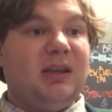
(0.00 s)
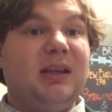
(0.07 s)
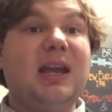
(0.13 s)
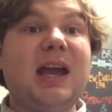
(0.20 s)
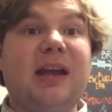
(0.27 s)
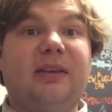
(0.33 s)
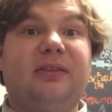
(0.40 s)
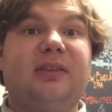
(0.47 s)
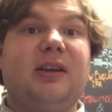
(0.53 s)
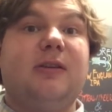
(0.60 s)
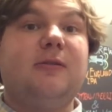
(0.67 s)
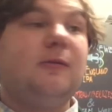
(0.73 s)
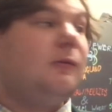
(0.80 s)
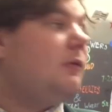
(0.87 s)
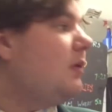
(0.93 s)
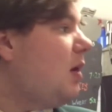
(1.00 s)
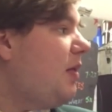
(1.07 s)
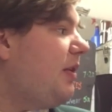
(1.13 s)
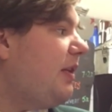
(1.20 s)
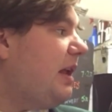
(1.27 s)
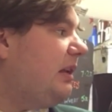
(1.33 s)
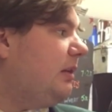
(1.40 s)
yeah, so I
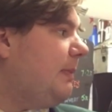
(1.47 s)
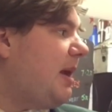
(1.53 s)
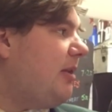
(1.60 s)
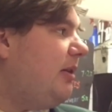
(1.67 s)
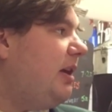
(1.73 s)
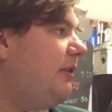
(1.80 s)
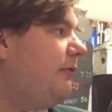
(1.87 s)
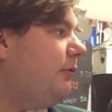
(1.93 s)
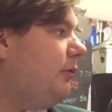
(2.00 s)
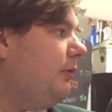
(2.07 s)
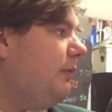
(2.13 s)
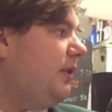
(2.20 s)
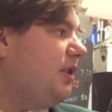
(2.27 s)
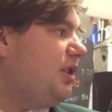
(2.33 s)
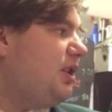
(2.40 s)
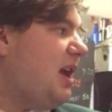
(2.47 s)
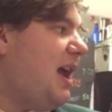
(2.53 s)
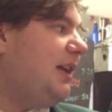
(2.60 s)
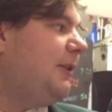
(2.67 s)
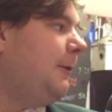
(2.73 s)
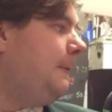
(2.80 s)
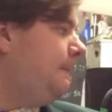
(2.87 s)
think that's about it from the
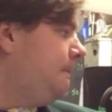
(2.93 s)
shed.